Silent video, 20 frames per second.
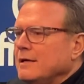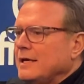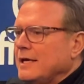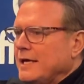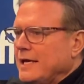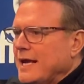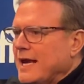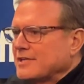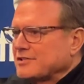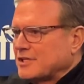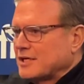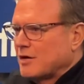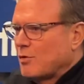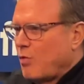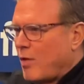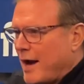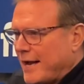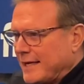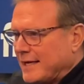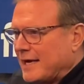He hasn't
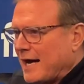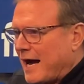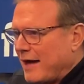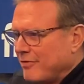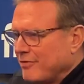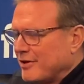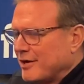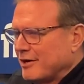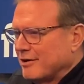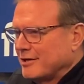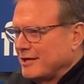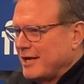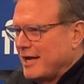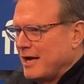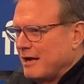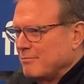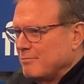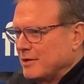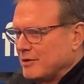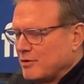quite gotten there
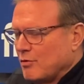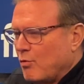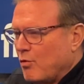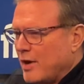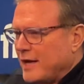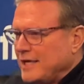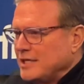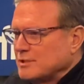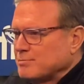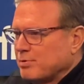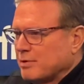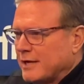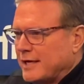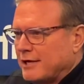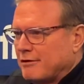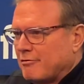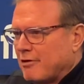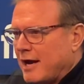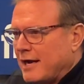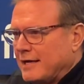yet, but the way he's
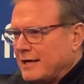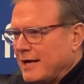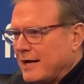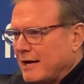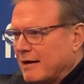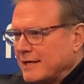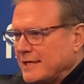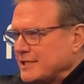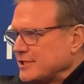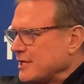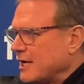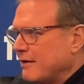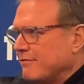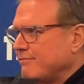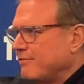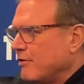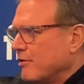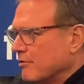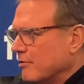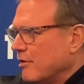playing right now, he's not
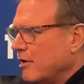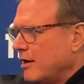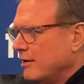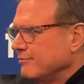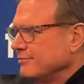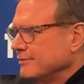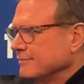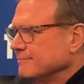far off.